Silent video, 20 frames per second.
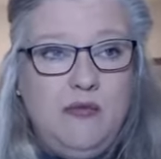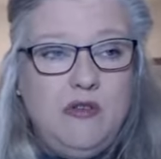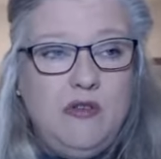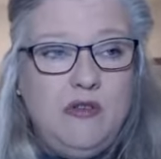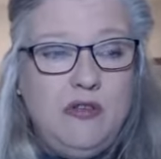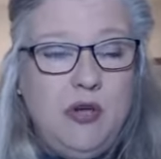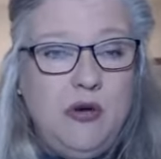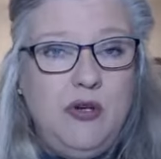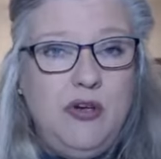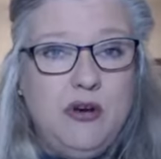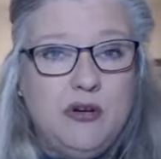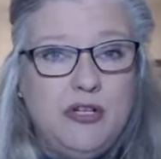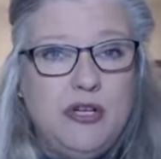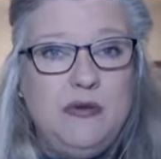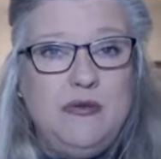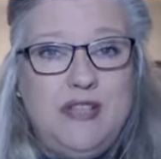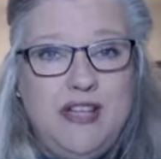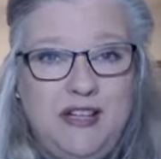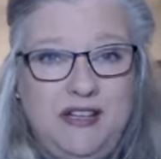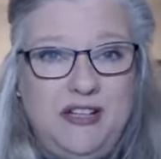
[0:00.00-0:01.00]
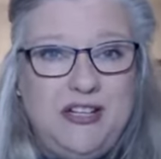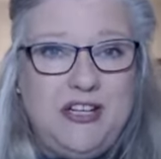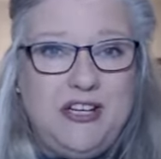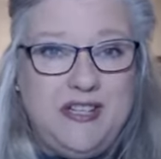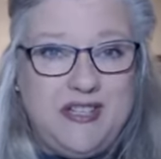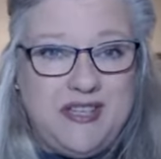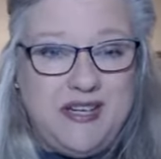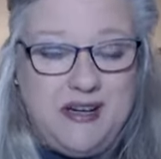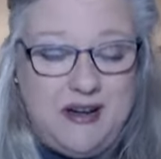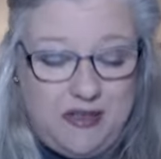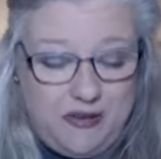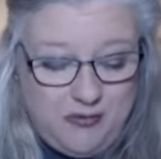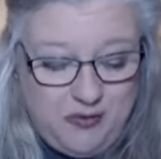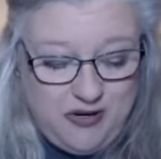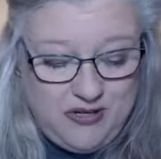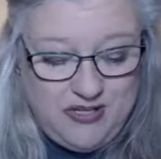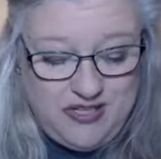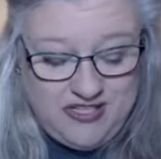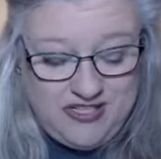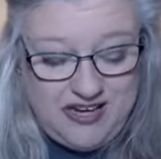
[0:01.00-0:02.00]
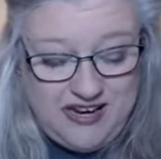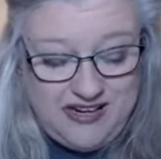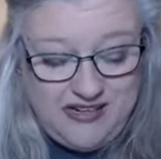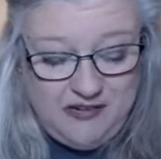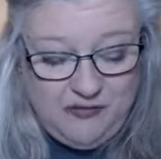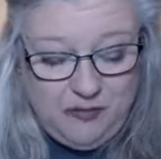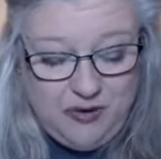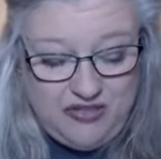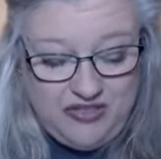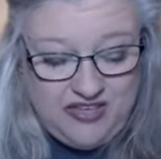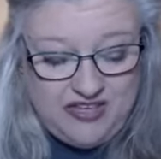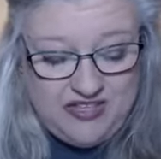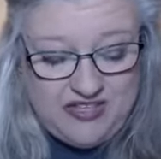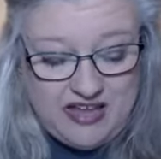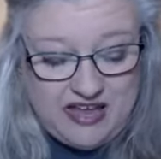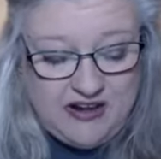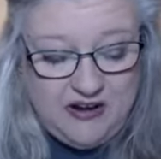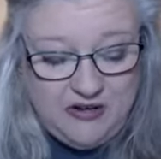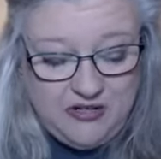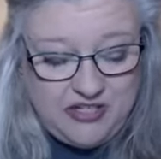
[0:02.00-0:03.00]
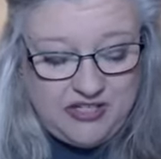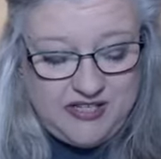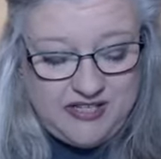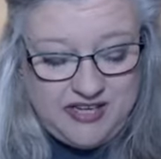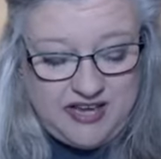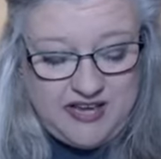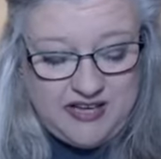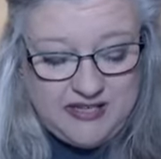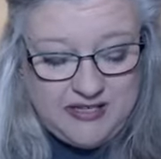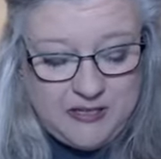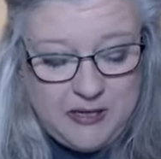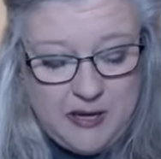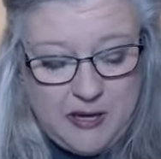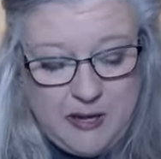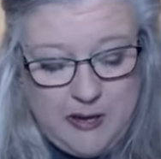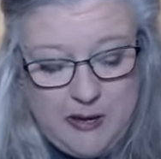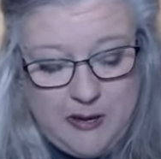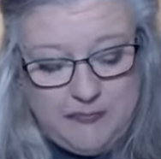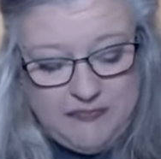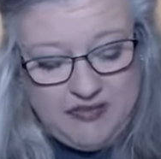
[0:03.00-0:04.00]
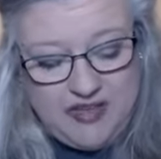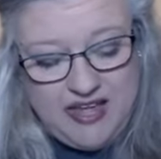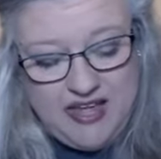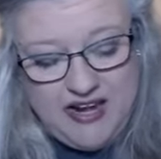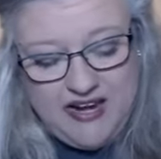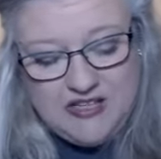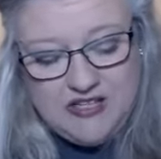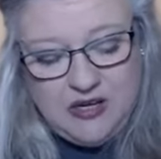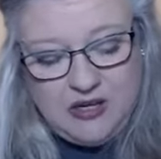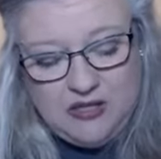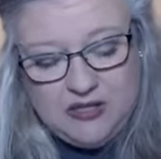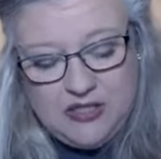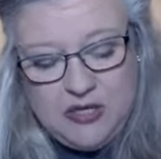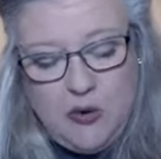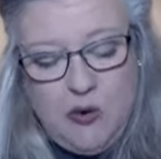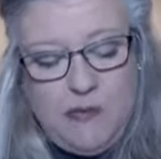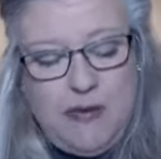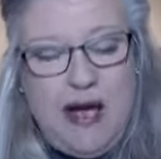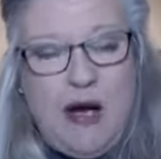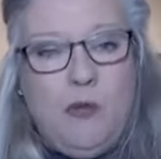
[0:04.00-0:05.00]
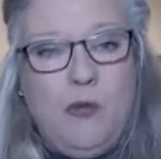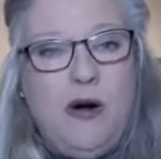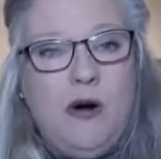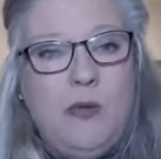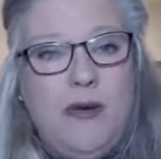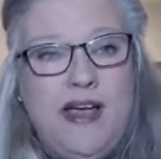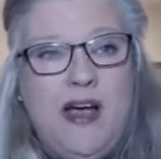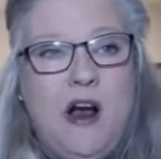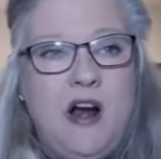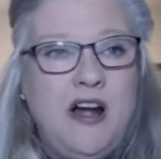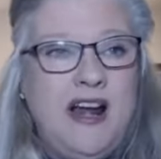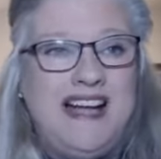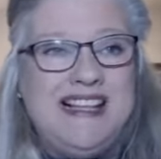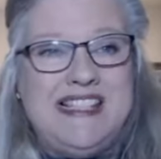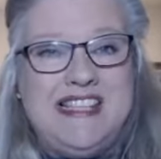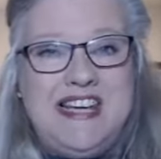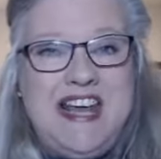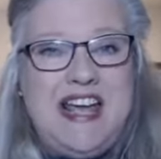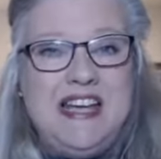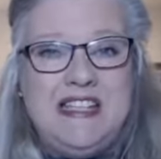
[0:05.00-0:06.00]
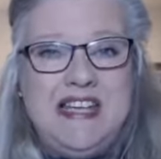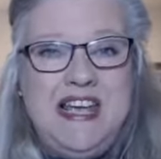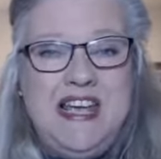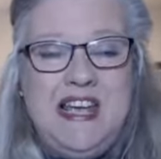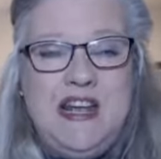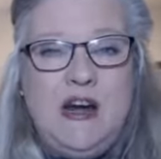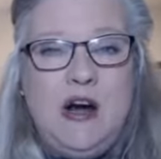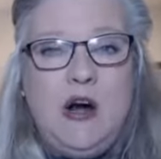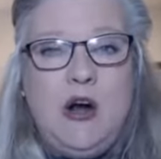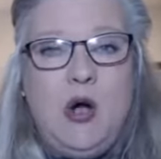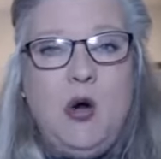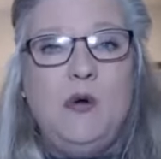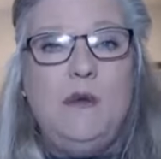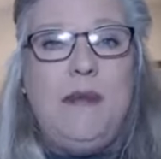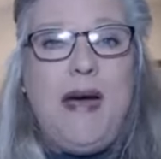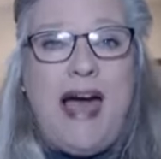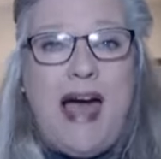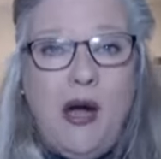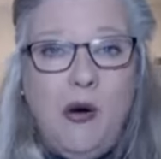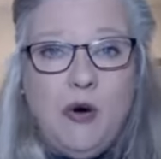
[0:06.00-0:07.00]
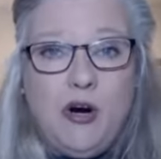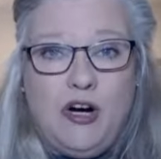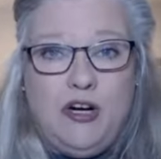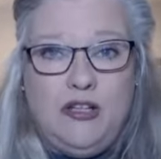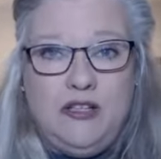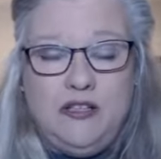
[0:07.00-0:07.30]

Do your due diligence, in other words, is kind of what this energy says. It is also about where we are not standing in our own power,